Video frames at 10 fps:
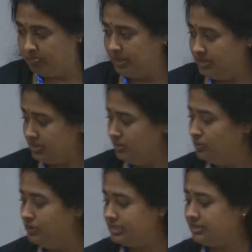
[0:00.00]
person
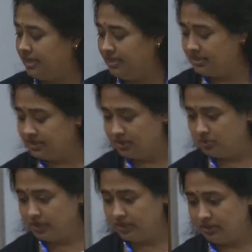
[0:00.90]
who is credited
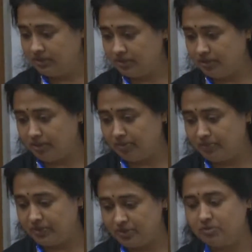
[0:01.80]
with, um,
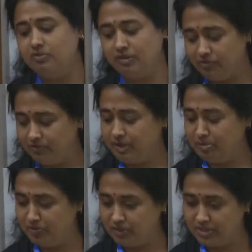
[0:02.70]
so let
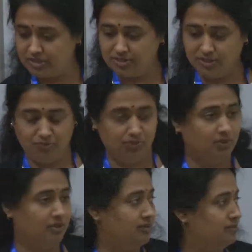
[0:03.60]
me first give you
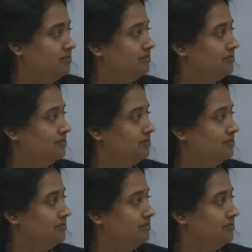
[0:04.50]
a,